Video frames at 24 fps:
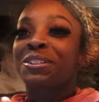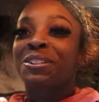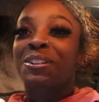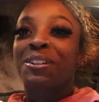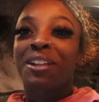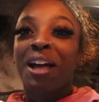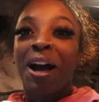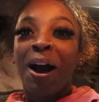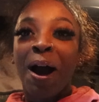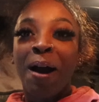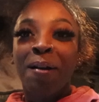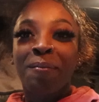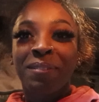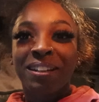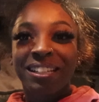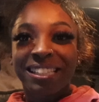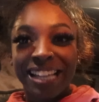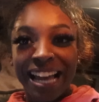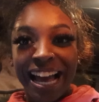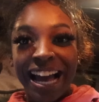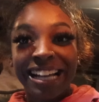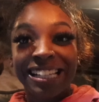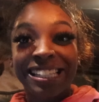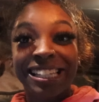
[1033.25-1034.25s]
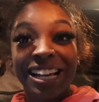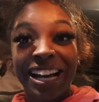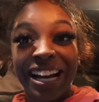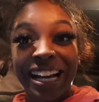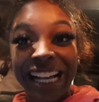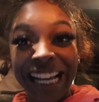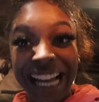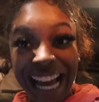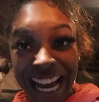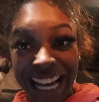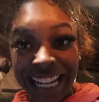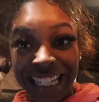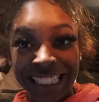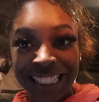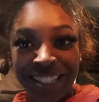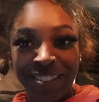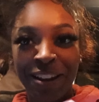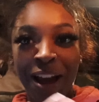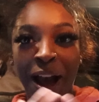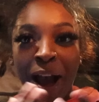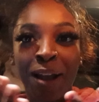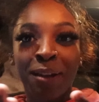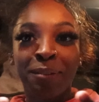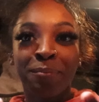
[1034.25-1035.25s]
So now I missed the exit again. So
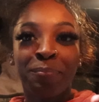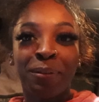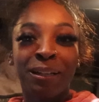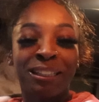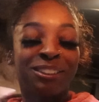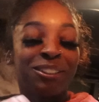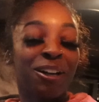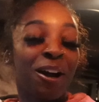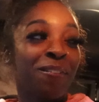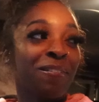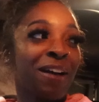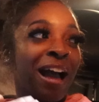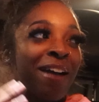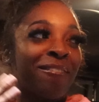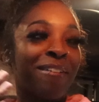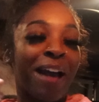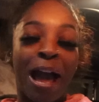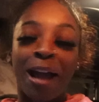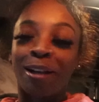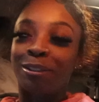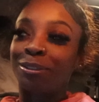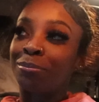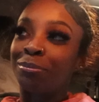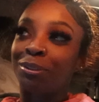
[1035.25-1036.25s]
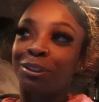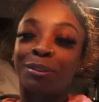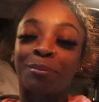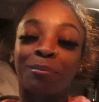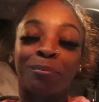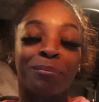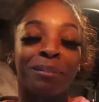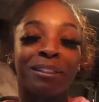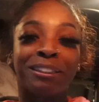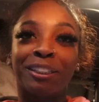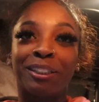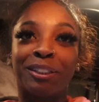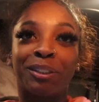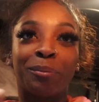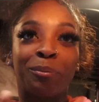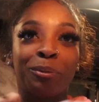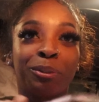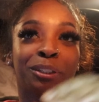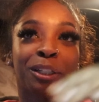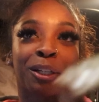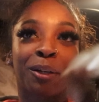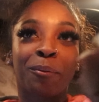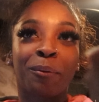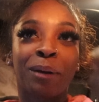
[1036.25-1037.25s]
now I'm pissed off. I haven't asked him to listen to
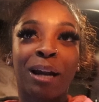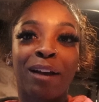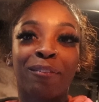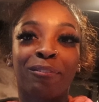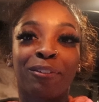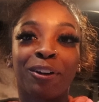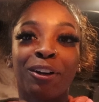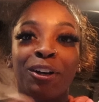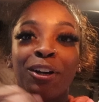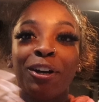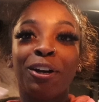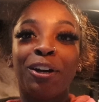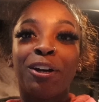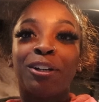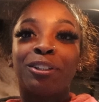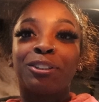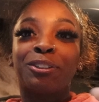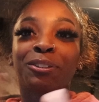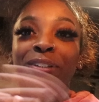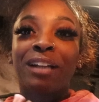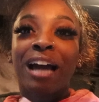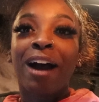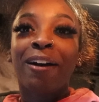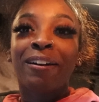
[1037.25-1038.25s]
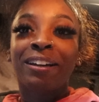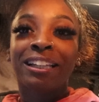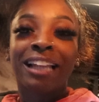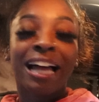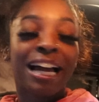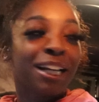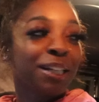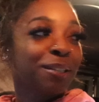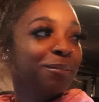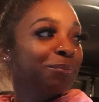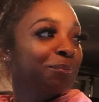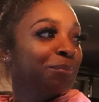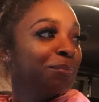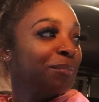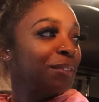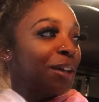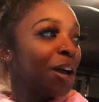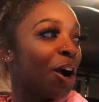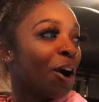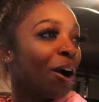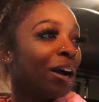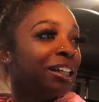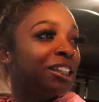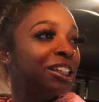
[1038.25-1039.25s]
music, whatever. So now he like,
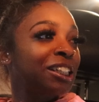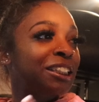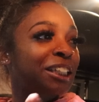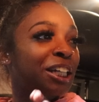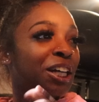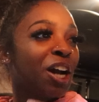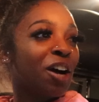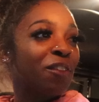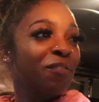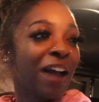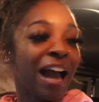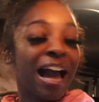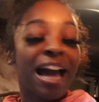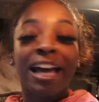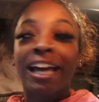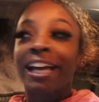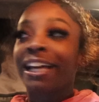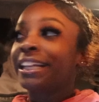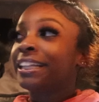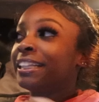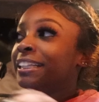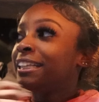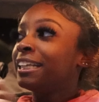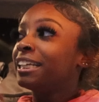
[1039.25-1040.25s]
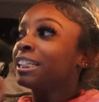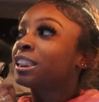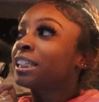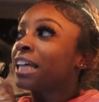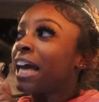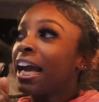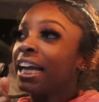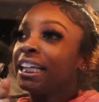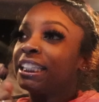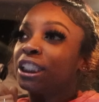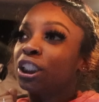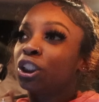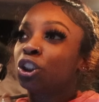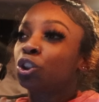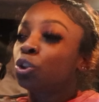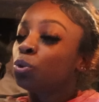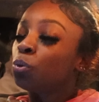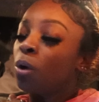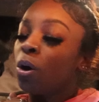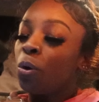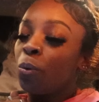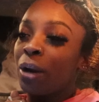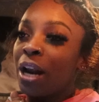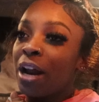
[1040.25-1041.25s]
all right, just get off at this exit
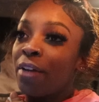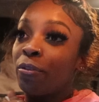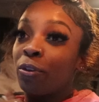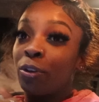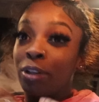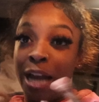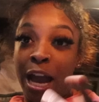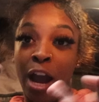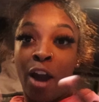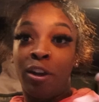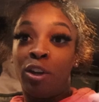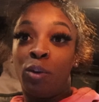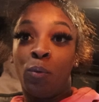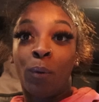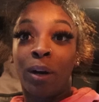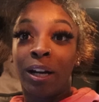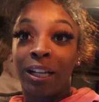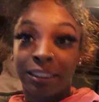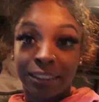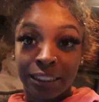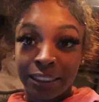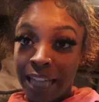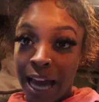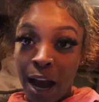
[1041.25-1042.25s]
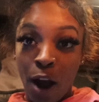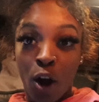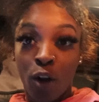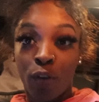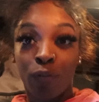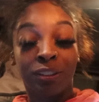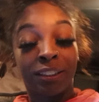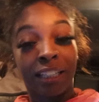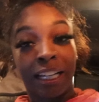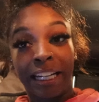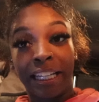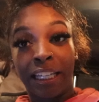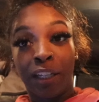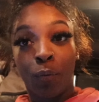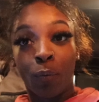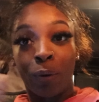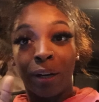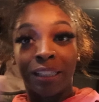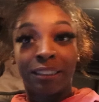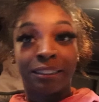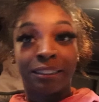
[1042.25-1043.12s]
two or whatever. Now he want to. Now all of a sudden he want to